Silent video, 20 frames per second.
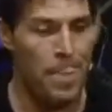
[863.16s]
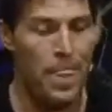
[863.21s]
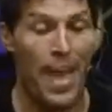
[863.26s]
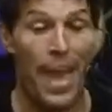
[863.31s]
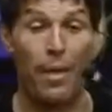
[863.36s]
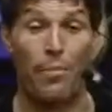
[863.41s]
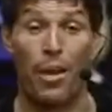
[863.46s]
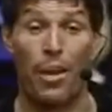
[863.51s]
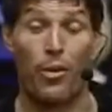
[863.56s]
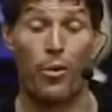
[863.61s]

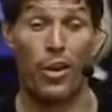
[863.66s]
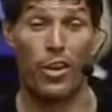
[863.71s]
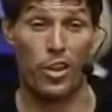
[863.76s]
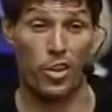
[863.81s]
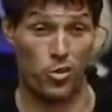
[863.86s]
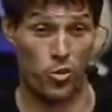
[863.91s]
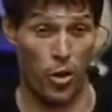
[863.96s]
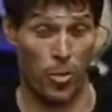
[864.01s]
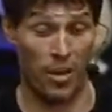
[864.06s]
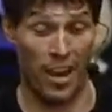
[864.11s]
And by the way,
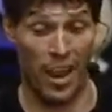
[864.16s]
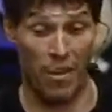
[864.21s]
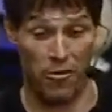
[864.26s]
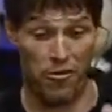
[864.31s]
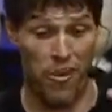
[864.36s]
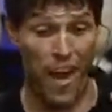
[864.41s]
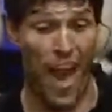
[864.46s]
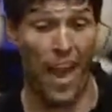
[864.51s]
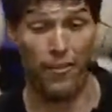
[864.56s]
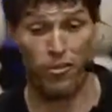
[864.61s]
this woman had
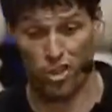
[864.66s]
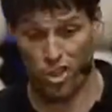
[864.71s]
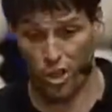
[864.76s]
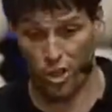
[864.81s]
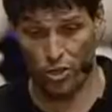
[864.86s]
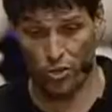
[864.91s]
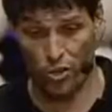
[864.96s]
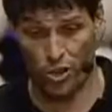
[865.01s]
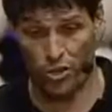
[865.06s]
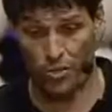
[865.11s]
5
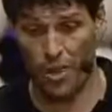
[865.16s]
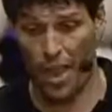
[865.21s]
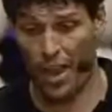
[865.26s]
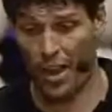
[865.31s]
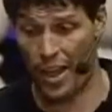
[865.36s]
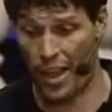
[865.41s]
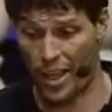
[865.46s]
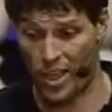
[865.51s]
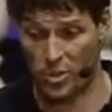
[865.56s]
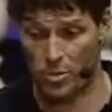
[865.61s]
children and a
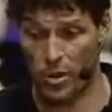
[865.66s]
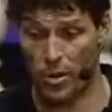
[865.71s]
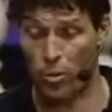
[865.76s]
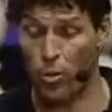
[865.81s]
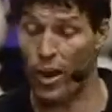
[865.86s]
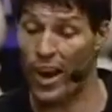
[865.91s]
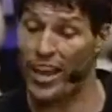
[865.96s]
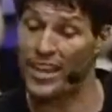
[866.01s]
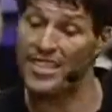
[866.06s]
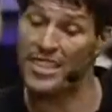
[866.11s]
husband.
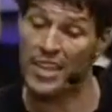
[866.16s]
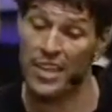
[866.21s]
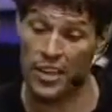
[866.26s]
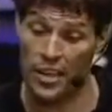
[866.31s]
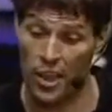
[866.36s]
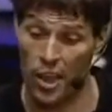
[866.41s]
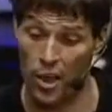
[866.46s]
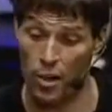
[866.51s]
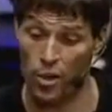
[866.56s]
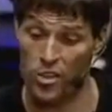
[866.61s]
What I didn't
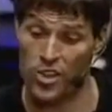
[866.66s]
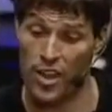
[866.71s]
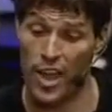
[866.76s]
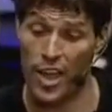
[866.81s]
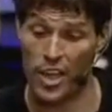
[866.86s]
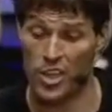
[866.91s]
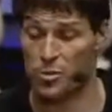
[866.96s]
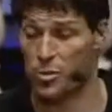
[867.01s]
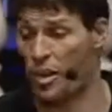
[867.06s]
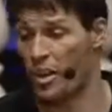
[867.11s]
know is the
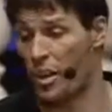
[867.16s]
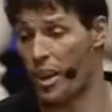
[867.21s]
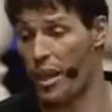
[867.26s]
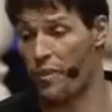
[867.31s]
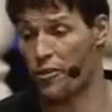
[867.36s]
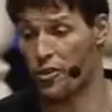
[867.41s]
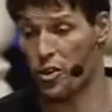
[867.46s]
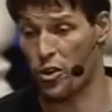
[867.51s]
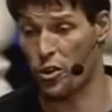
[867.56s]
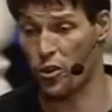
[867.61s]
husband had
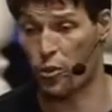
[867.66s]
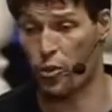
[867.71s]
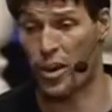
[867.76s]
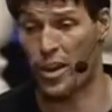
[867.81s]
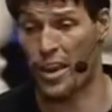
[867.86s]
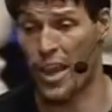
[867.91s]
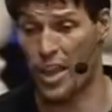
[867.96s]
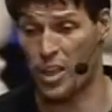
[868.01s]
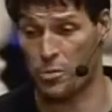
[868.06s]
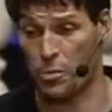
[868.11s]
left her 3
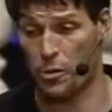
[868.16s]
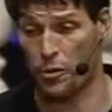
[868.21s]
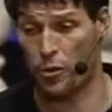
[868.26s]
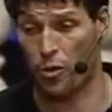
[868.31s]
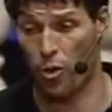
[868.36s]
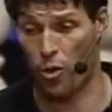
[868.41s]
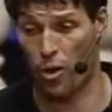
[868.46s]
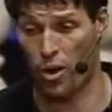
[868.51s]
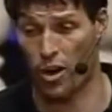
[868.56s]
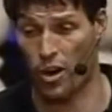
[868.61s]
days
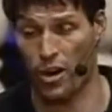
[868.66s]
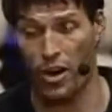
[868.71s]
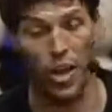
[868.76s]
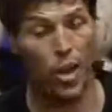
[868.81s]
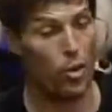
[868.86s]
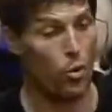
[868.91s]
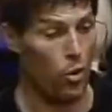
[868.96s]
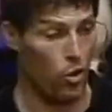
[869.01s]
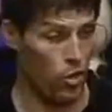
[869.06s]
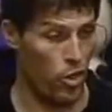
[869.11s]
before
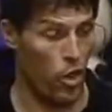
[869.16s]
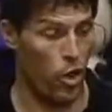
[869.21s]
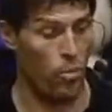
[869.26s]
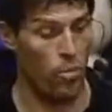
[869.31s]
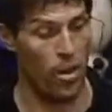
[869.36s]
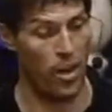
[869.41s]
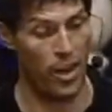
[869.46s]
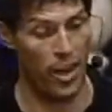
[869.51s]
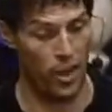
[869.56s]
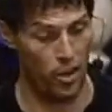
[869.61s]
with no
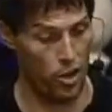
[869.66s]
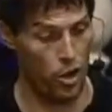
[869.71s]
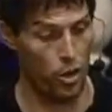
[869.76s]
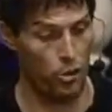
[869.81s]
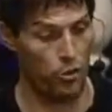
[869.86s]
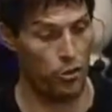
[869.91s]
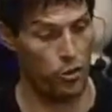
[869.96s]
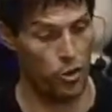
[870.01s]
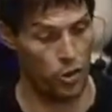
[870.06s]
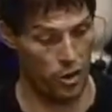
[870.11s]
money, no
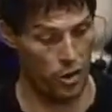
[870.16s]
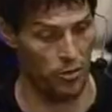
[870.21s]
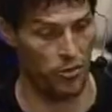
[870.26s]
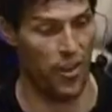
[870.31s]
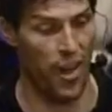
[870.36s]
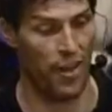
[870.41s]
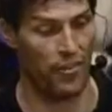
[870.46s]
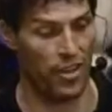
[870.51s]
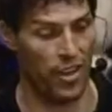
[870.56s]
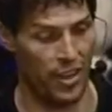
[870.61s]
food, and
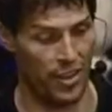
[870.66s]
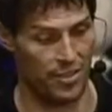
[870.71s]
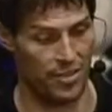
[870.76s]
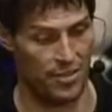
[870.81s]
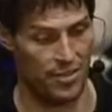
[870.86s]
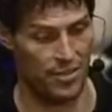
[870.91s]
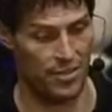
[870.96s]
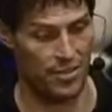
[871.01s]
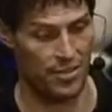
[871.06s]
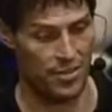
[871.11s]
5
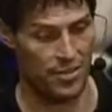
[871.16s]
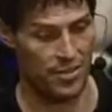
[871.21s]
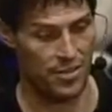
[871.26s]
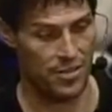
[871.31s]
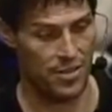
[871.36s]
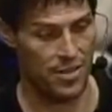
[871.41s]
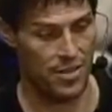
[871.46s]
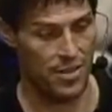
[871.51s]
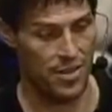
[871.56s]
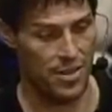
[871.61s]
kids.
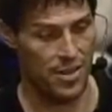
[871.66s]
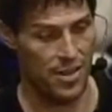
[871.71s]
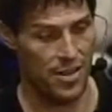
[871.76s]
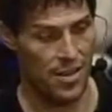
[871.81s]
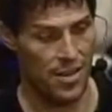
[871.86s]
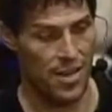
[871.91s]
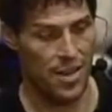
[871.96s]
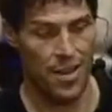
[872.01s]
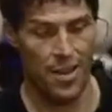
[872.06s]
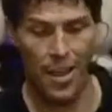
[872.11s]

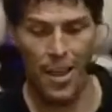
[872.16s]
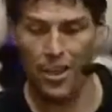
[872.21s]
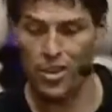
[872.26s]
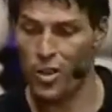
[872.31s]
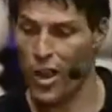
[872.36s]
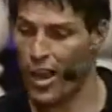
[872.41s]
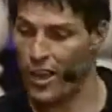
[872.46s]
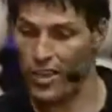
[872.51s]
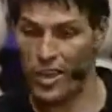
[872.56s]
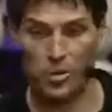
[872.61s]
So
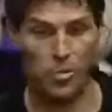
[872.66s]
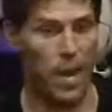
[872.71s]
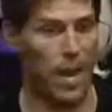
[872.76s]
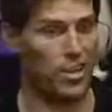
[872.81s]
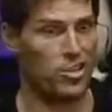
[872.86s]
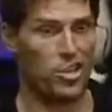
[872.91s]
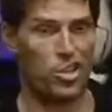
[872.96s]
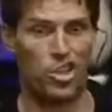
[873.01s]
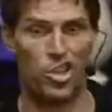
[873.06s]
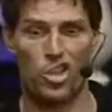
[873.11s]
I got these bags.
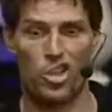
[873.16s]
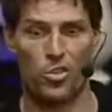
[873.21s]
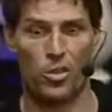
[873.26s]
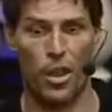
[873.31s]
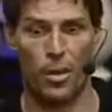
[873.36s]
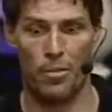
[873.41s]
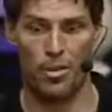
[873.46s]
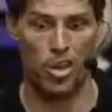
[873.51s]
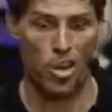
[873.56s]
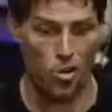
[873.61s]
So she screamed,
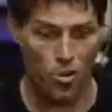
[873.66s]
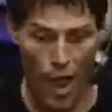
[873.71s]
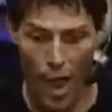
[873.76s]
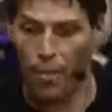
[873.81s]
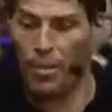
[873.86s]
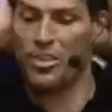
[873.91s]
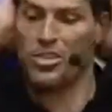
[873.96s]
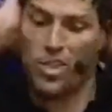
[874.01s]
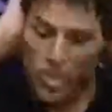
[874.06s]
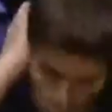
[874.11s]
and she grabbed
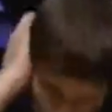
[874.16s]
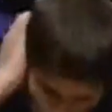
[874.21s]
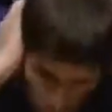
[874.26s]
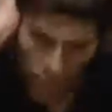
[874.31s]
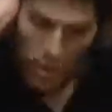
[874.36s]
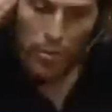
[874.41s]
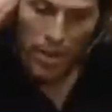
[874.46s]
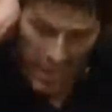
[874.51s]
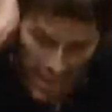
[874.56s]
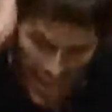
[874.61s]
me and started
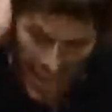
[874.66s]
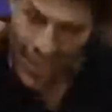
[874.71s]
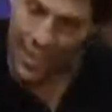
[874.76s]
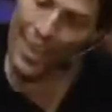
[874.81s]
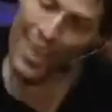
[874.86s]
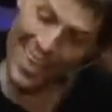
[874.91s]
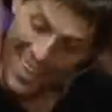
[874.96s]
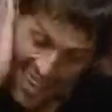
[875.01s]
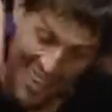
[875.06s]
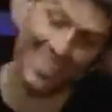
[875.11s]
pulling my neck and
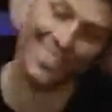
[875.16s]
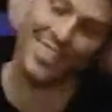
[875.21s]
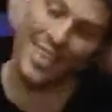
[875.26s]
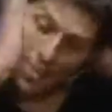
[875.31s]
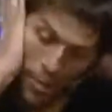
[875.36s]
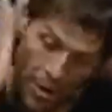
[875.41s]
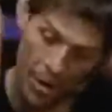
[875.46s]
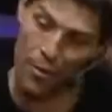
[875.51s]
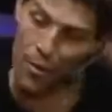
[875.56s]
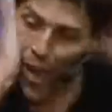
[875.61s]
like kissing
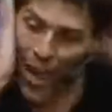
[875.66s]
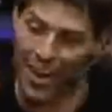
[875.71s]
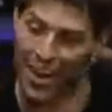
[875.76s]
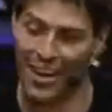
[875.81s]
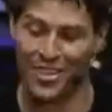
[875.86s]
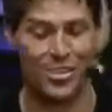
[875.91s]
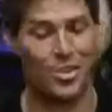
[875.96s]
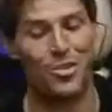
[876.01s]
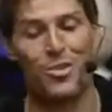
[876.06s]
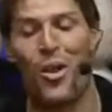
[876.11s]
me, right? And I
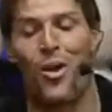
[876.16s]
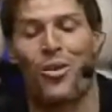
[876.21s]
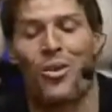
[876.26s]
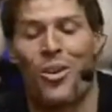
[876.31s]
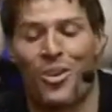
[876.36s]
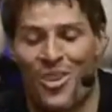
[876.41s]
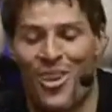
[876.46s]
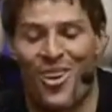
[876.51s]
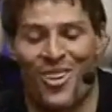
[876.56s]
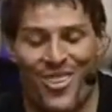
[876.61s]
said, no.
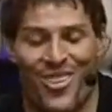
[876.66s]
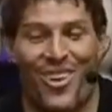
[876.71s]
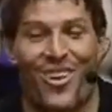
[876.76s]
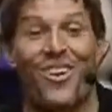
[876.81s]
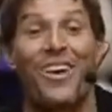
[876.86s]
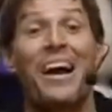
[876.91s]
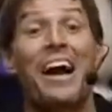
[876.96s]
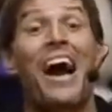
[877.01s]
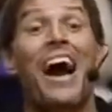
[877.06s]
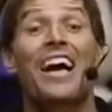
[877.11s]

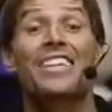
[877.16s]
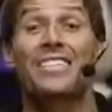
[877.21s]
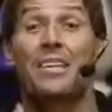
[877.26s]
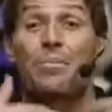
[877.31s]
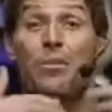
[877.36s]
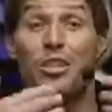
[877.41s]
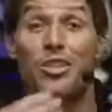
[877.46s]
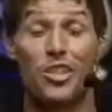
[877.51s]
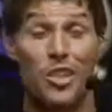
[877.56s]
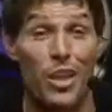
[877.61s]
I said, I'm
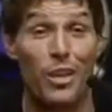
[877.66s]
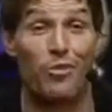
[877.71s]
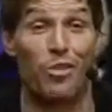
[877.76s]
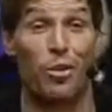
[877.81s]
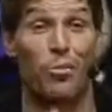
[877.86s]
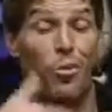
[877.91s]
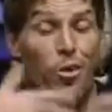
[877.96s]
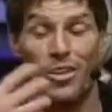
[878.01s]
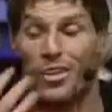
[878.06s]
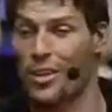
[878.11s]
the delivery
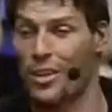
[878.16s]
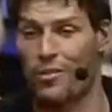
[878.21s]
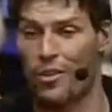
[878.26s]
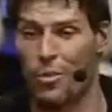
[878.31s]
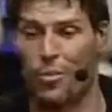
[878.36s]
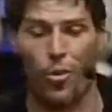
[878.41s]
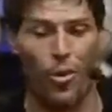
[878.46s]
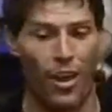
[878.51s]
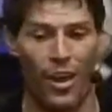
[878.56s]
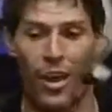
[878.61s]
boy.
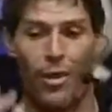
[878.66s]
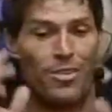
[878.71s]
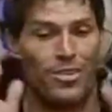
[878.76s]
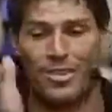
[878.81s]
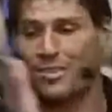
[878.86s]
And